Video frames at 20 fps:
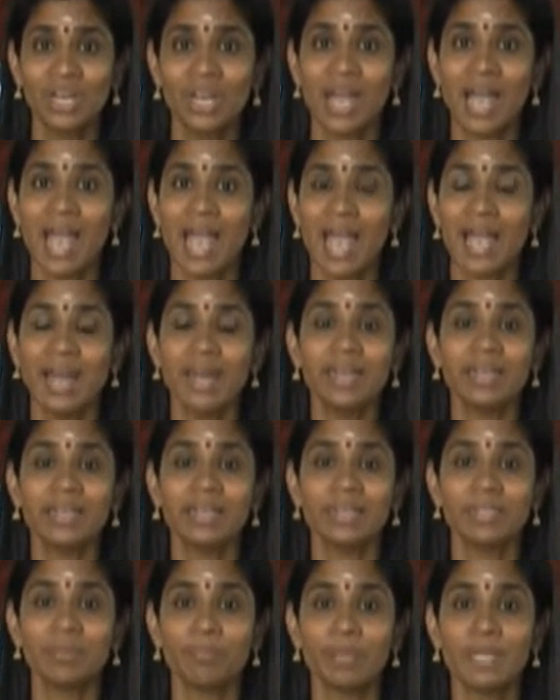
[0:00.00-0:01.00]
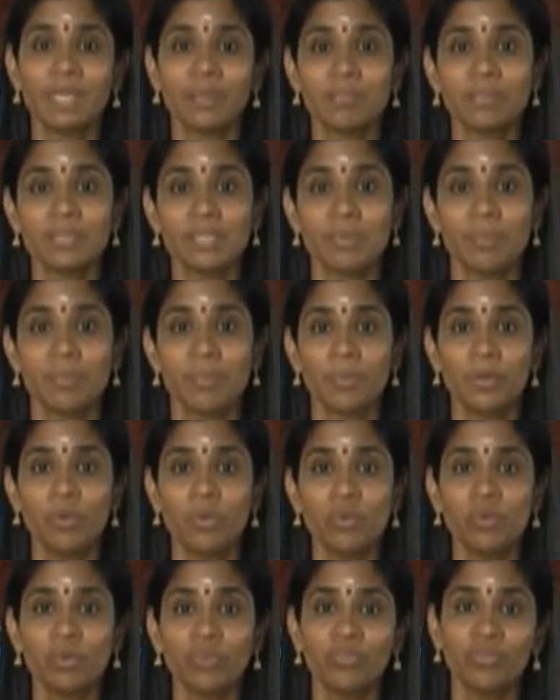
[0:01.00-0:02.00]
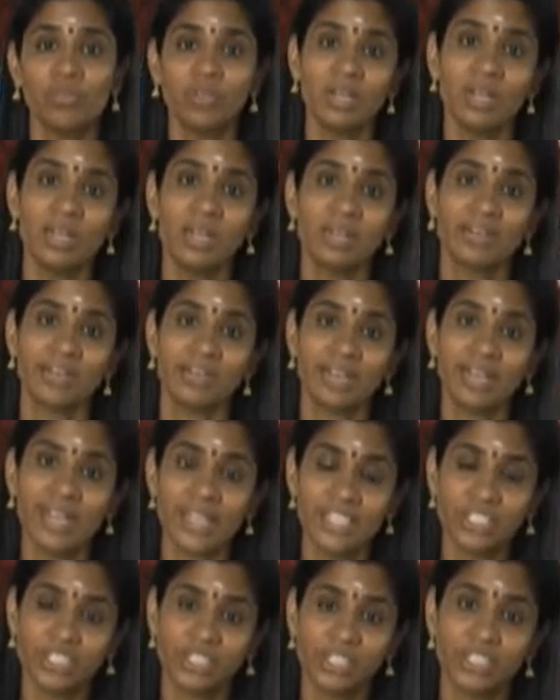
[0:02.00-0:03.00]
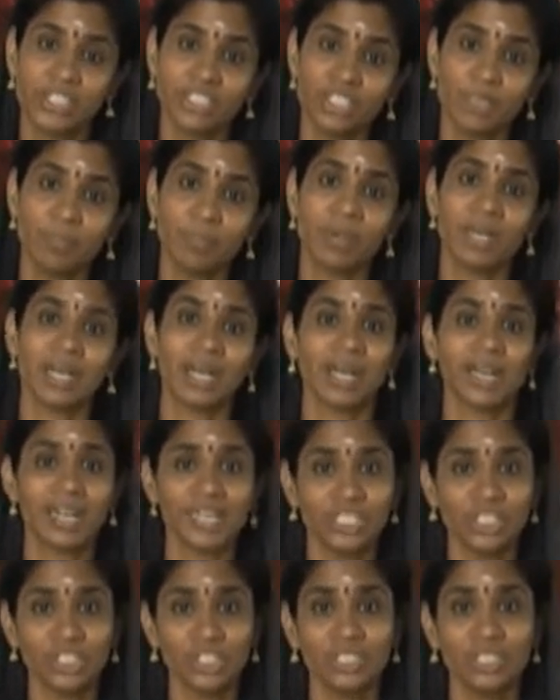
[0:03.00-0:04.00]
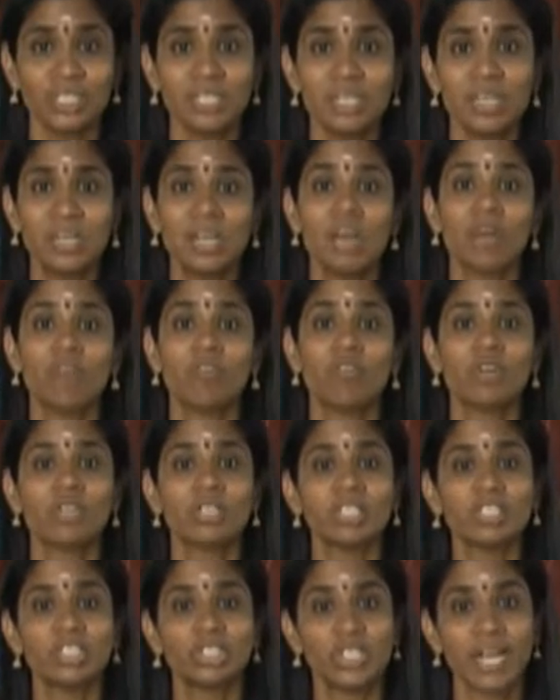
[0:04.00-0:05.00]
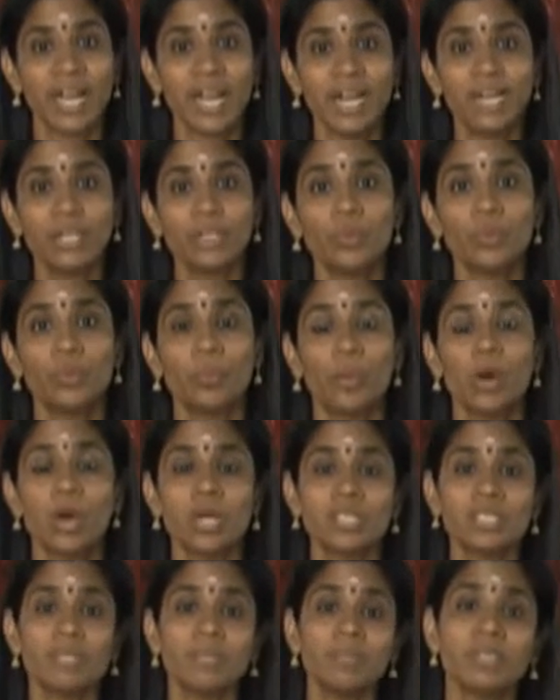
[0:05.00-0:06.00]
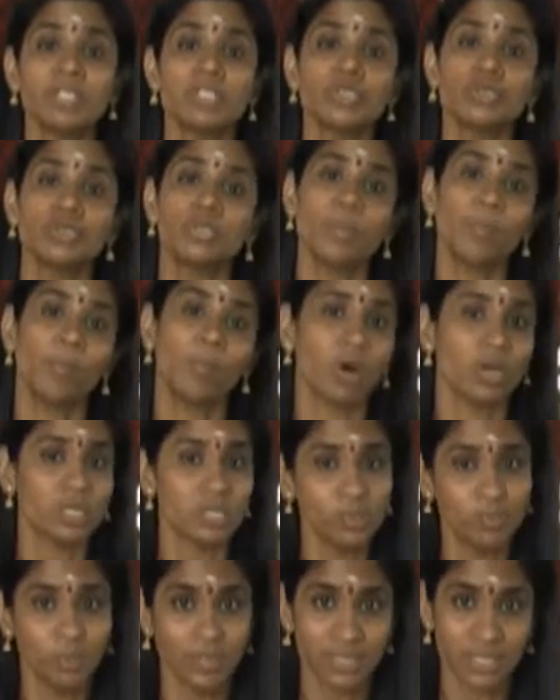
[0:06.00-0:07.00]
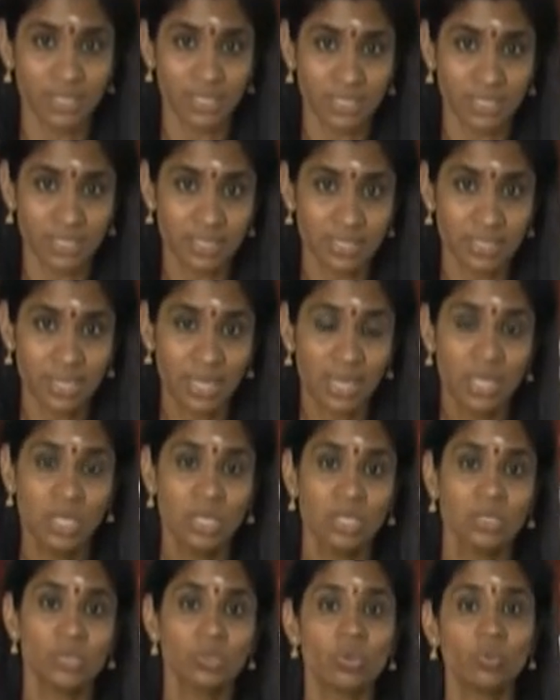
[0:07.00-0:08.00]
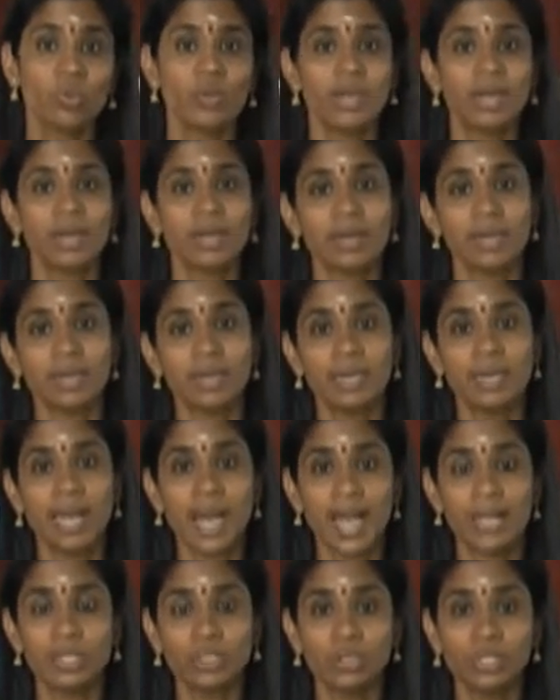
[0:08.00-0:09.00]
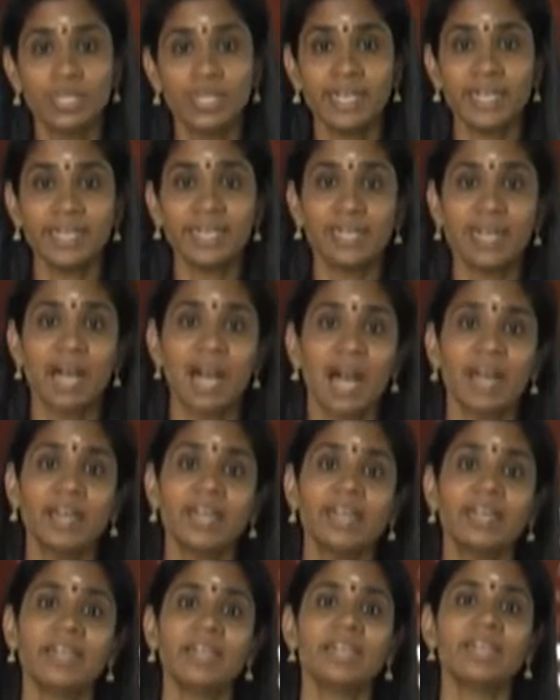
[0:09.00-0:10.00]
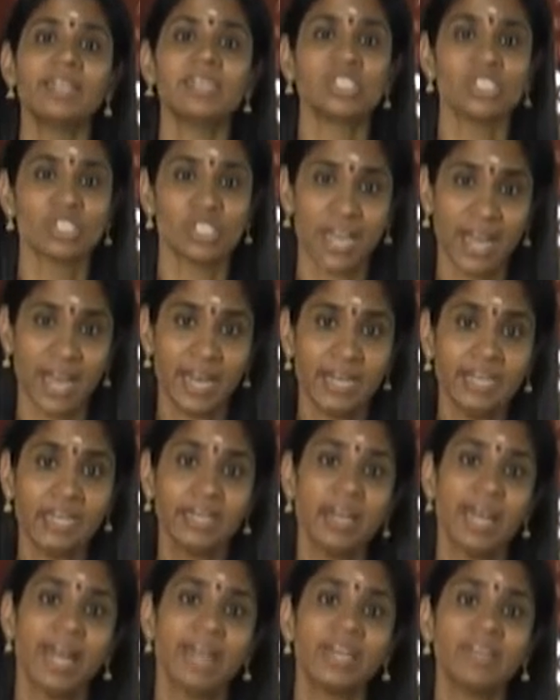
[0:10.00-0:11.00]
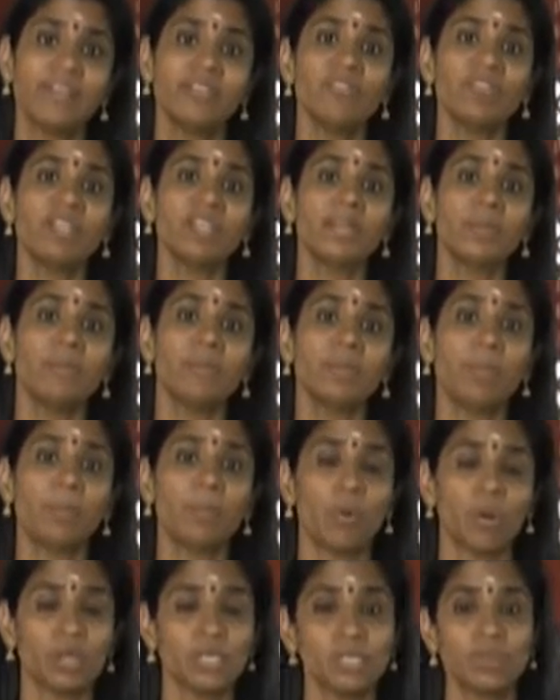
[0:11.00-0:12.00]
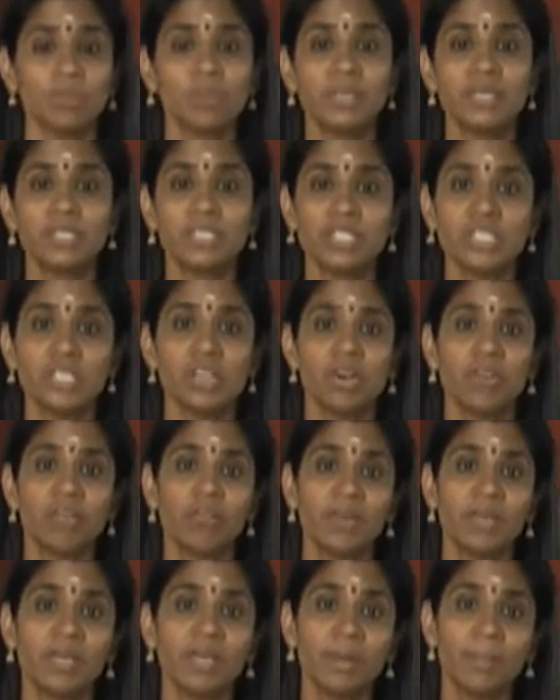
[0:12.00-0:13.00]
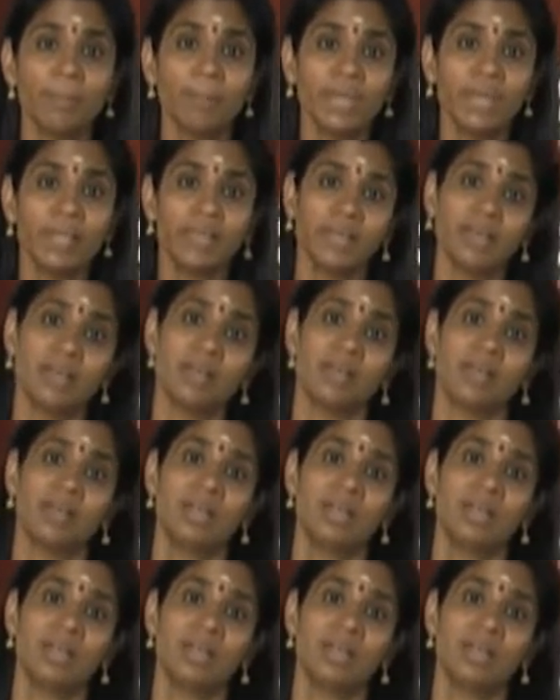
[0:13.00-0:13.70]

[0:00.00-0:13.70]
and it becomes a beautiful relationship, a connection for the child to blossom into the possibilities. So we are actually incarnating the child and giving them the possibility of becoming the